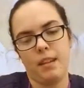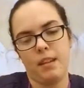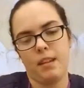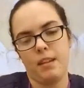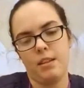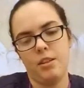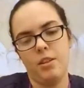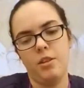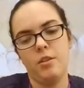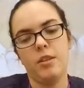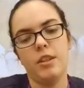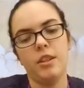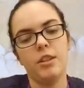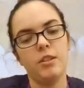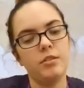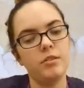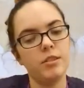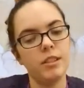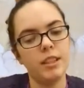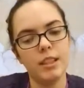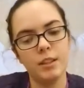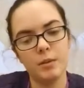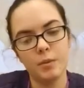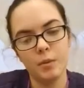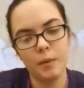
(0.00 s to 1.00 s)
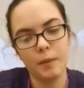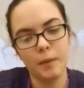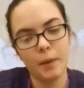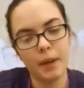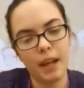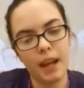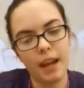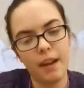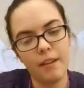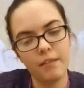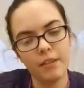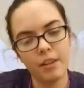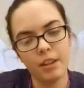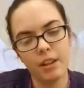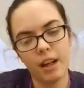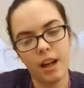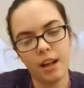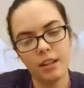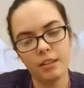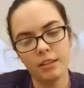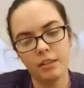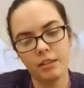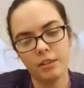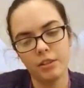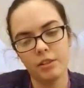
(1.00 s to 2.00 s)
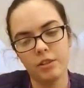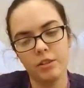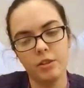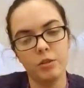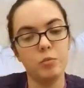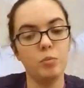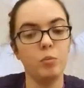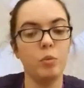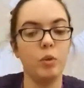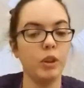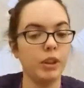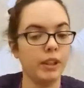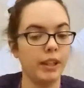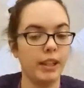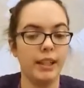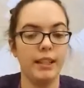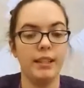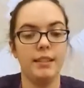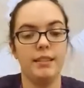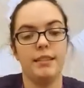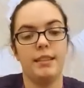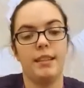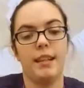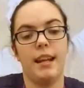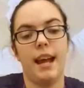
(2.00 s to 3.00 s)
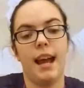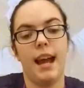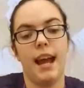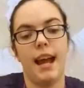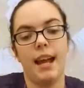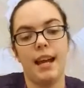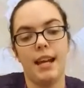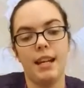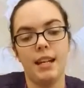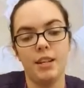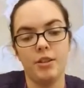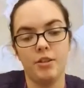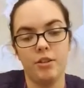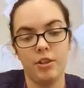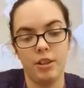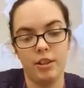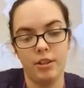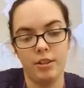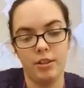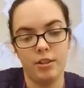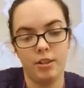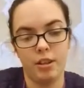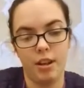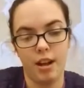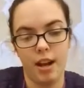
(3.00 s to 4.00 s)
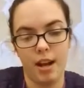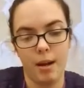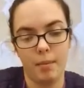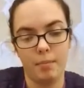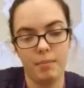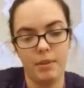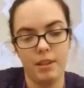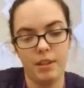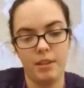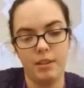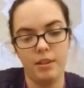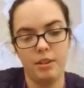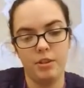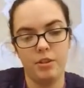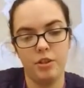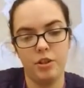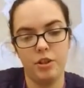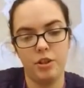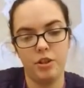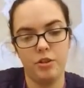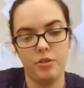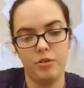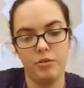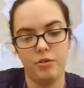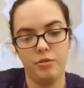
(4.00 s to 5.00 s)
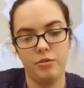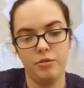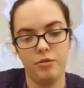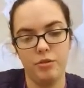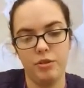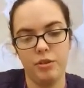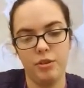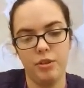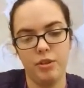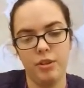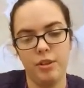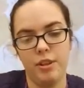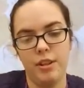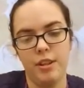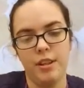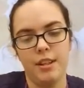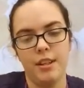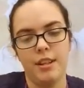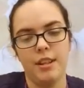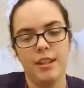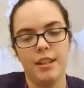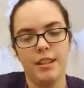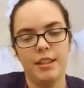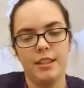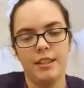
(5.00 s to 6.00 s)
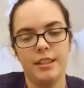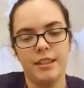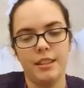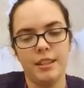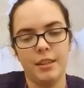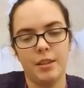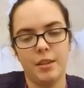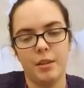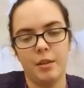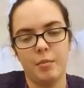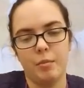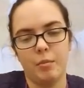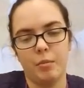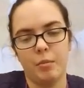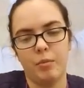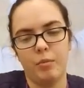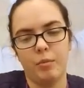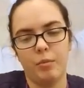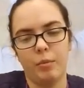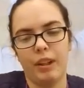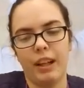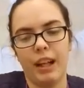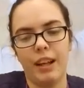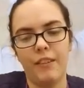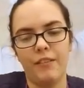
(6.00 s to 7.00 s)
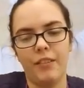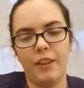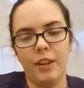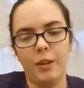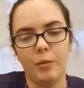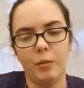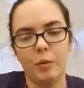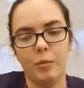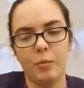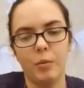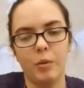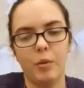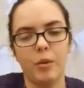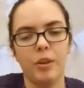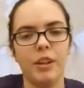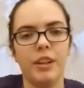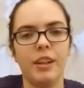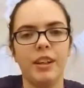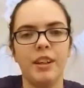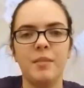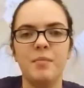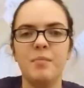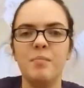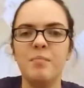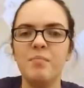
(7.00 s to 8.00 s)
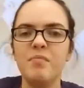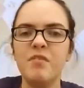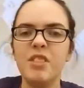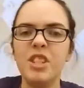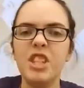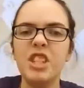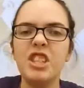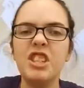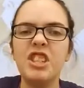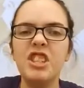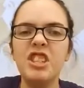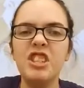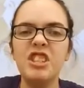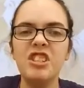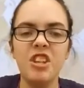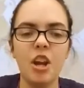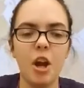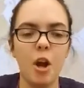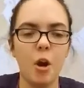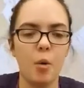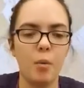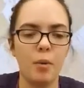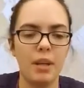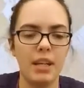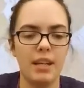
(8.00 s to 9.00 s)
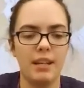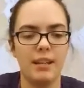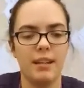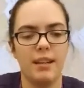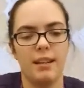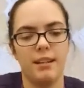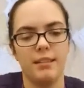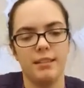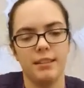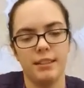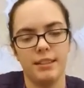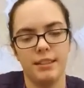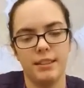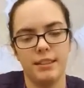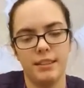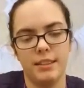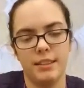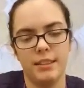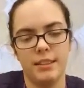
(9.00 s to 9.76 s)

You can do these with whatever colors you want. I just opted to choose some, what I felt were more snowy colors.